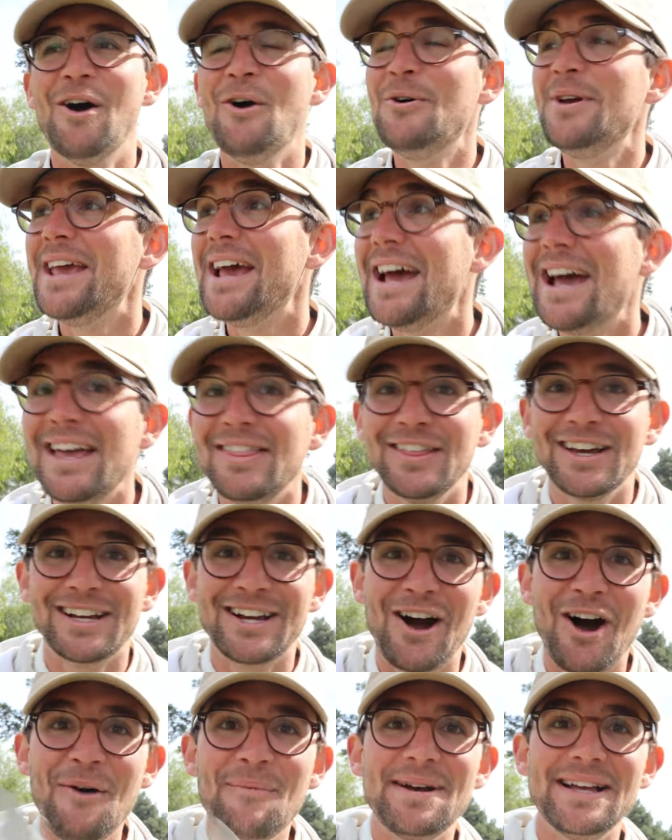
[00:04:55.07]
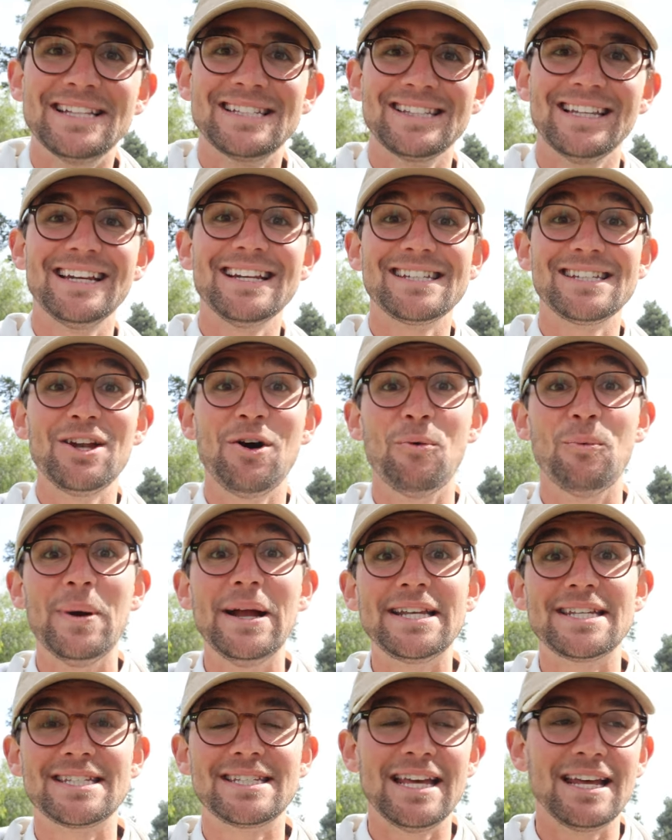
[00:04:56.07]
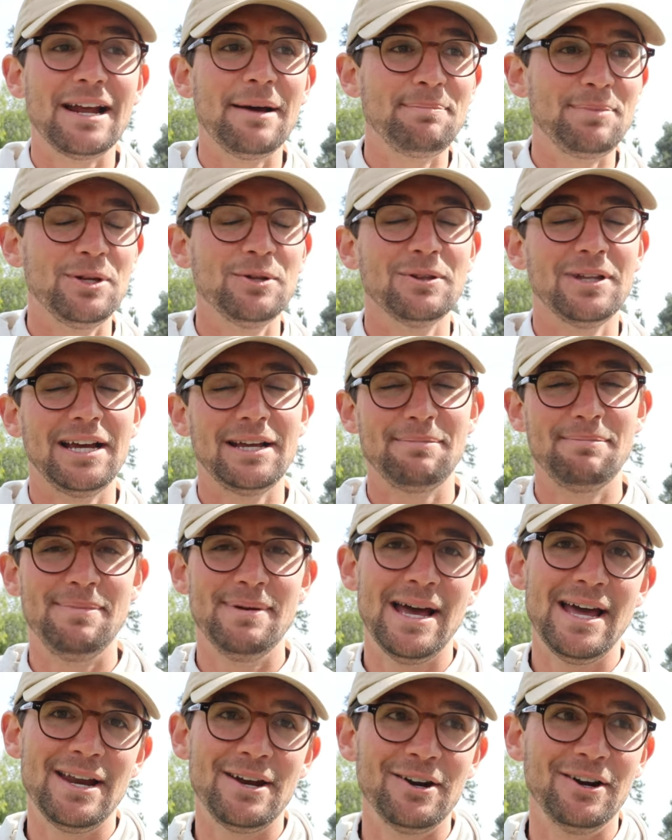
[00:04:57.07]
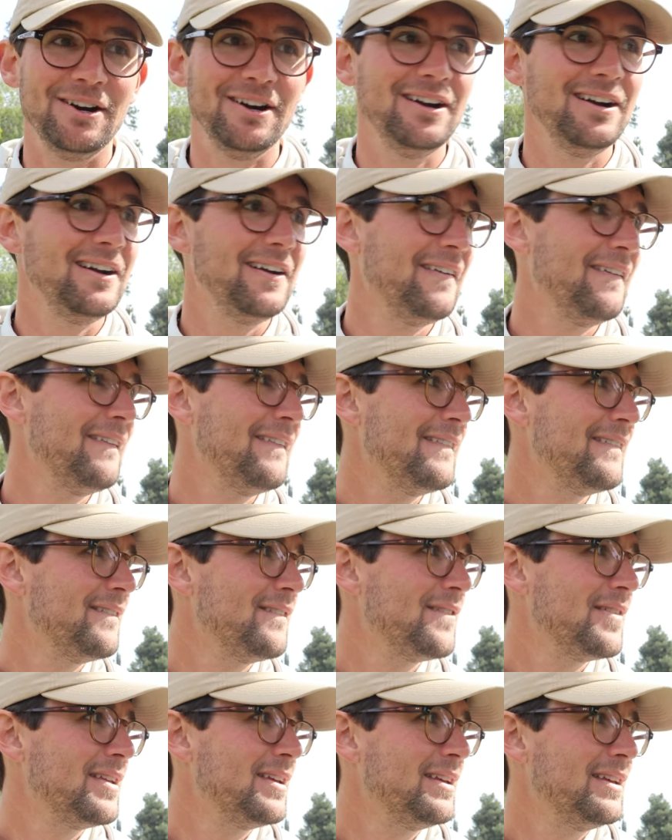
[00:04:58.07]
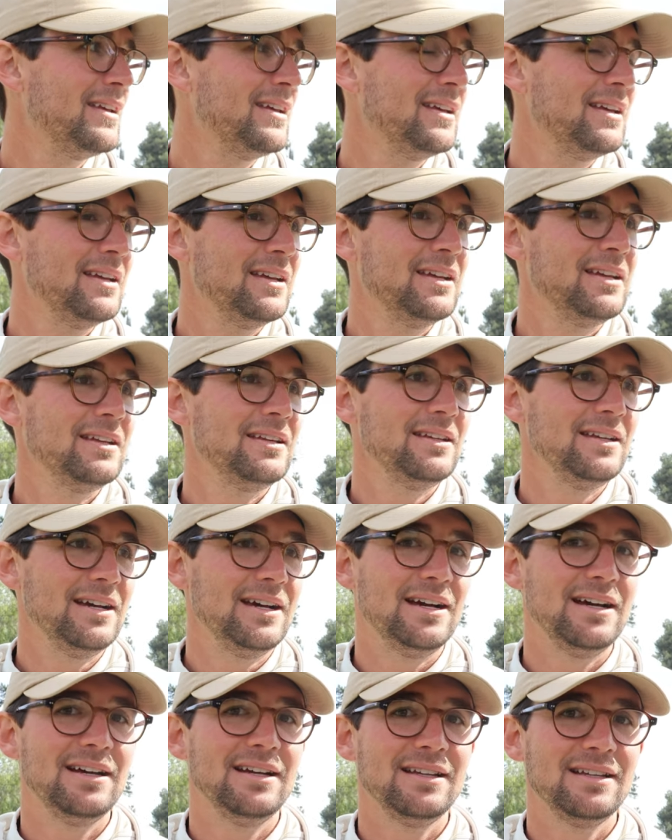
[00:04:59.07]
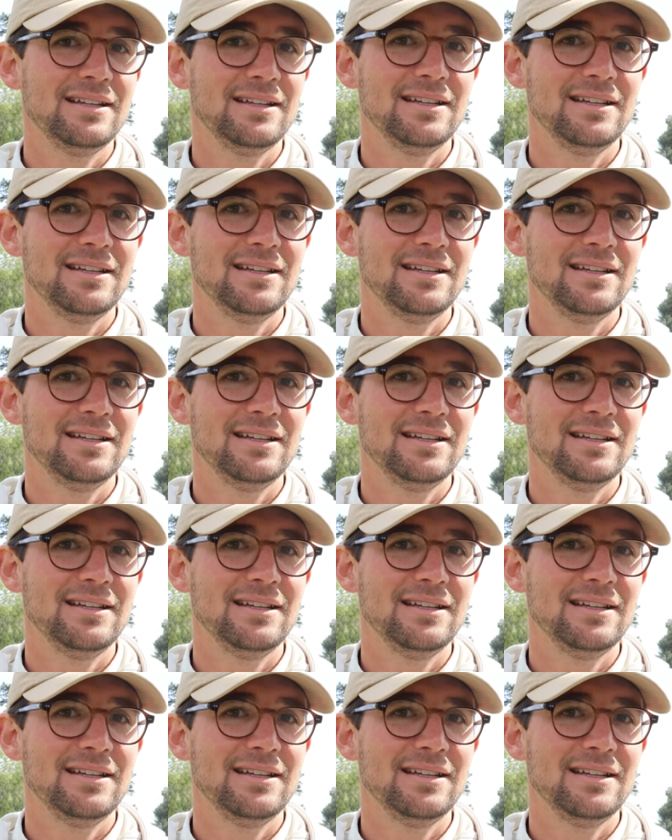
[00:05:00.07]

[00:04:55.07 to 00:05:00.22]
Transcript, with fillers: Oh yeah, in the comments, let us know really which nice setup you like better. I think we both have really nice clubs, so yeah.